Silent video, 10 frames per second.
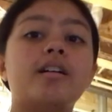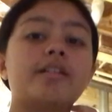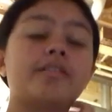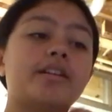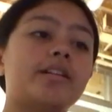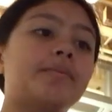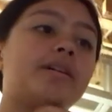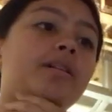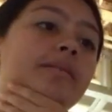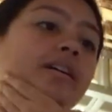Are you ready to
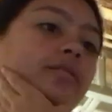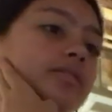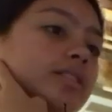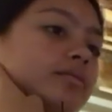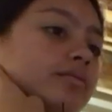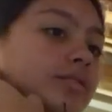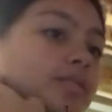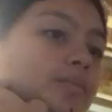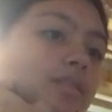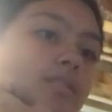pick up my outfit for
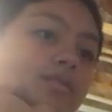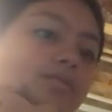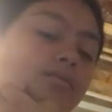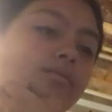tomorrow?